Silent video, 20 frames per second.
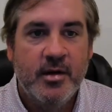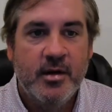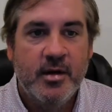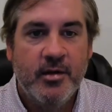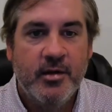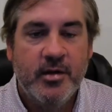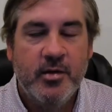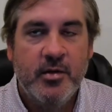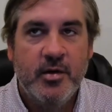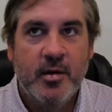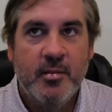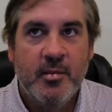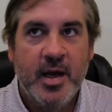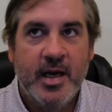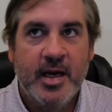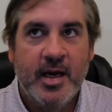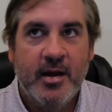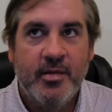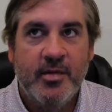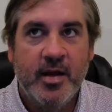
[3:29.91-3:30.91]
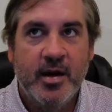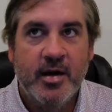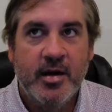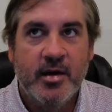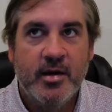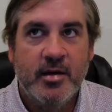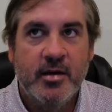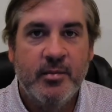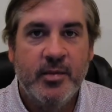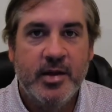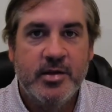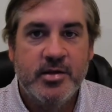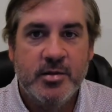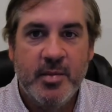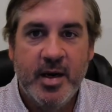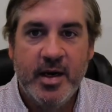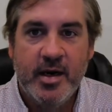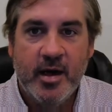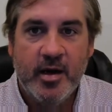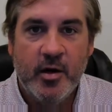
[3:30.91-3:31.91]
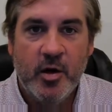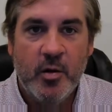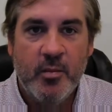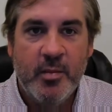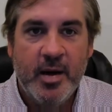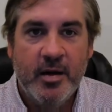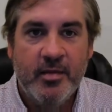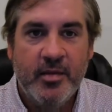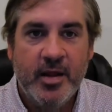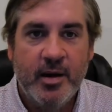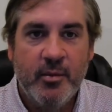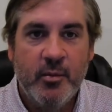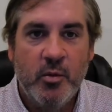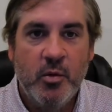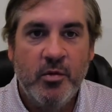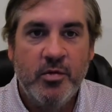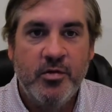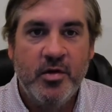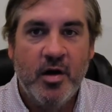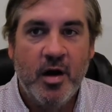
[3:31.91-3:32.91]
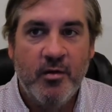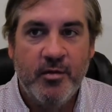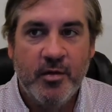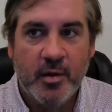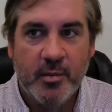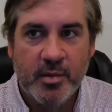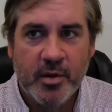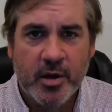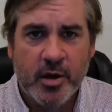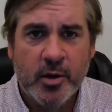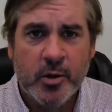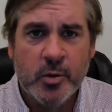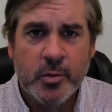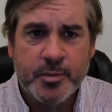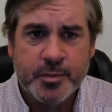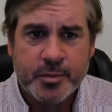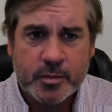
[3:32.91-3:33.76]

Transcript: that you can make out there that you may not know about that will soften the blow